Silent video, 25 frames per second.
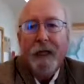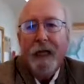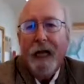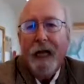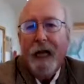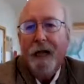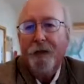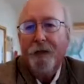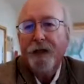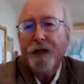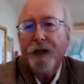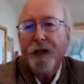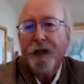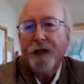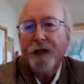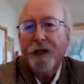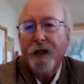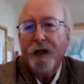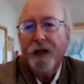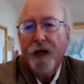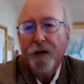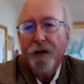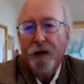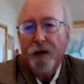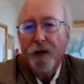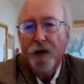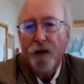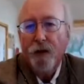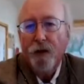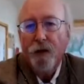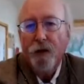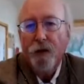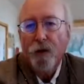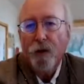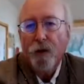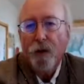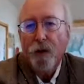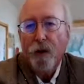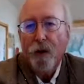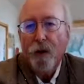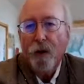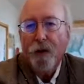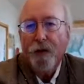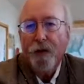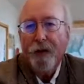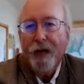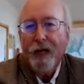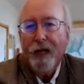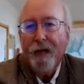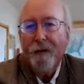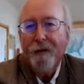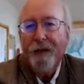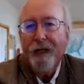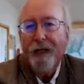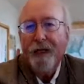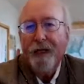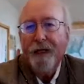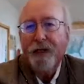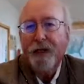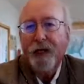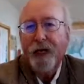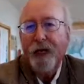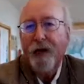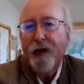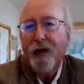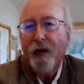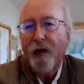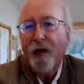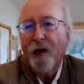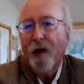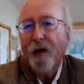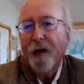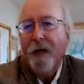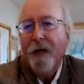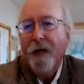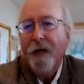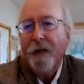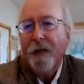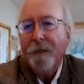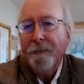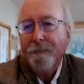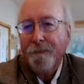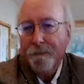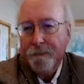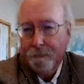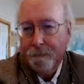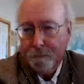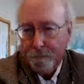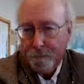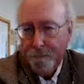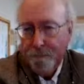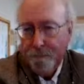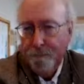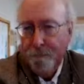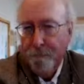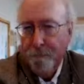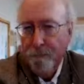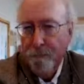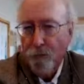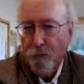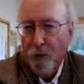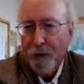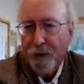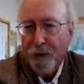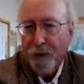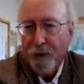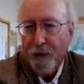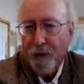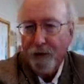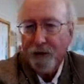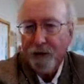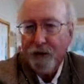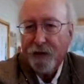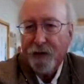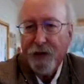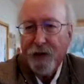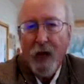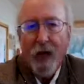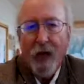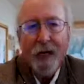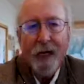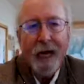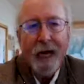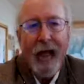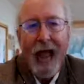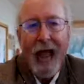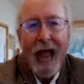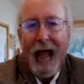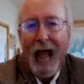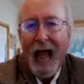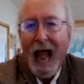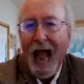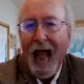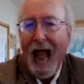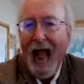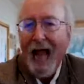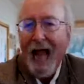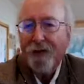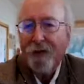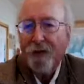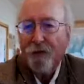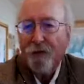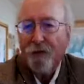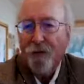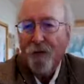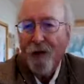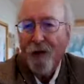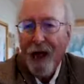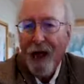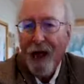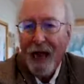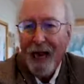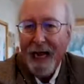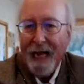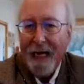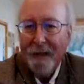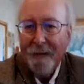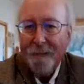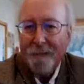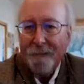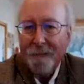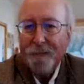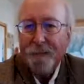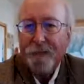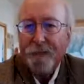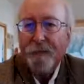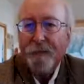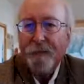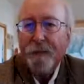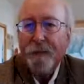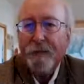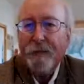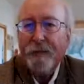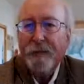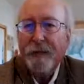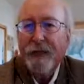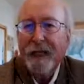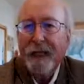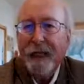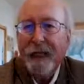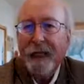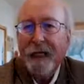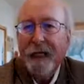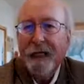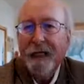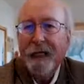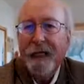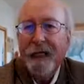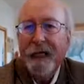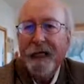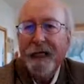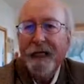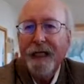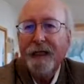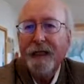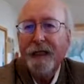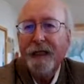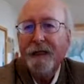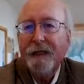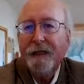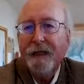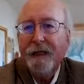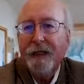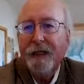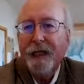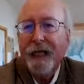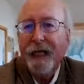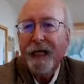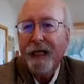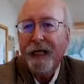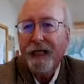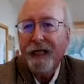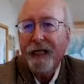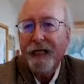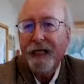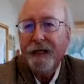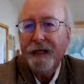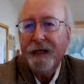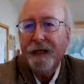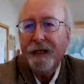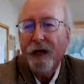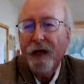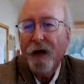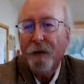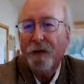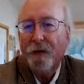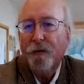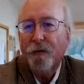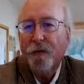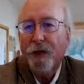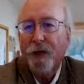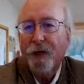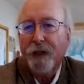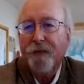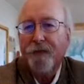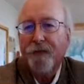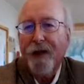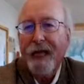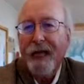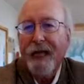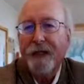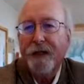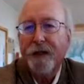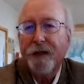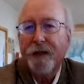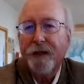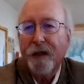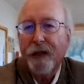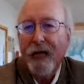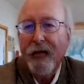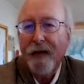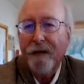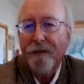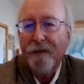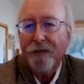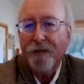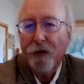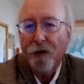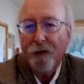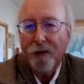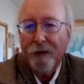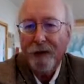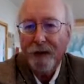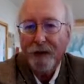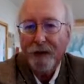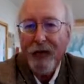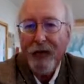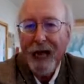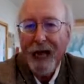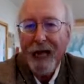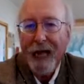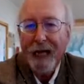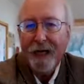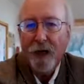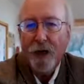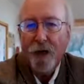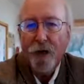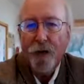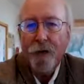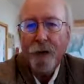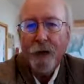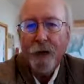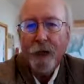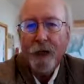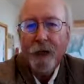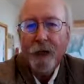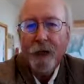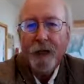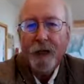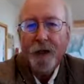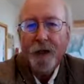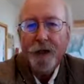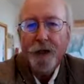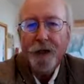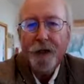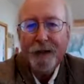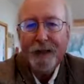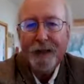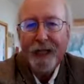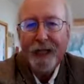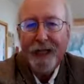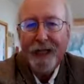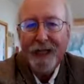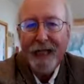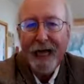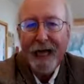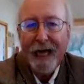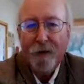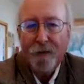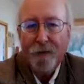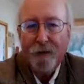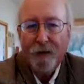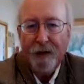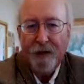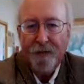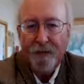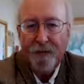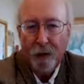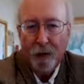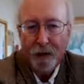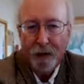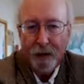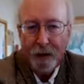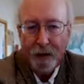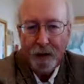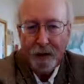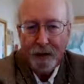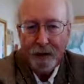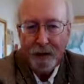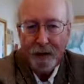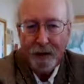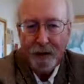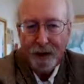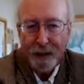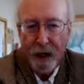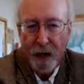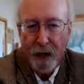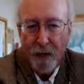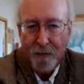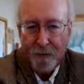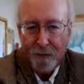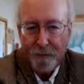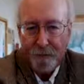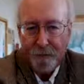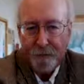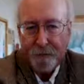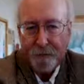this is another Google Earth image here with the sun at the right. These scarps which face to the left are in shadow. You can see that reverses itself